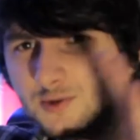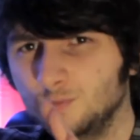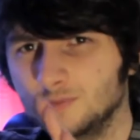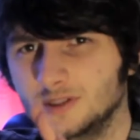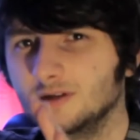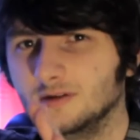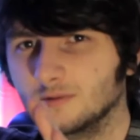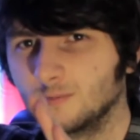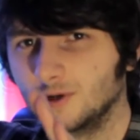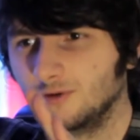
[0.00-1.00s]
zoomed
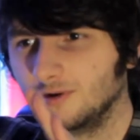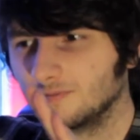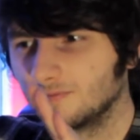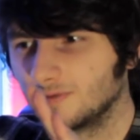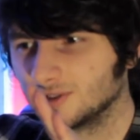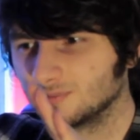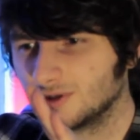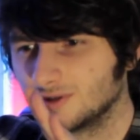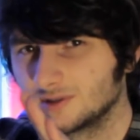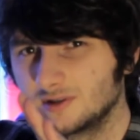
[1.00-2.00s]
in when you're in first
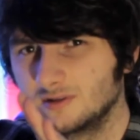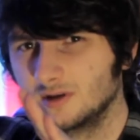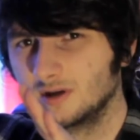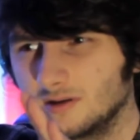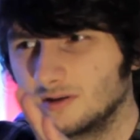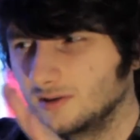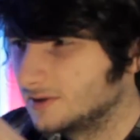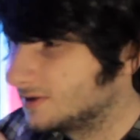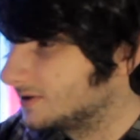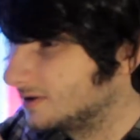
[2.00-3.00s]
person,
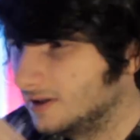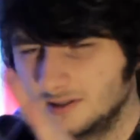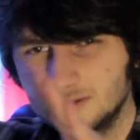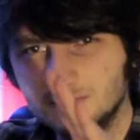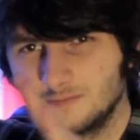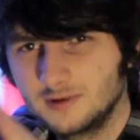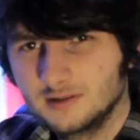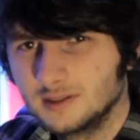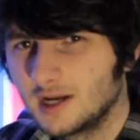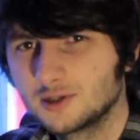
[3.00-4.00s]
and it doesn't
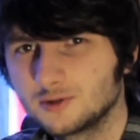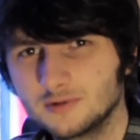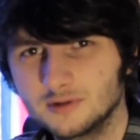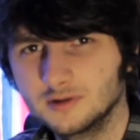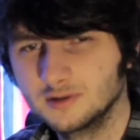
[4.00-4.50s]
feel natural,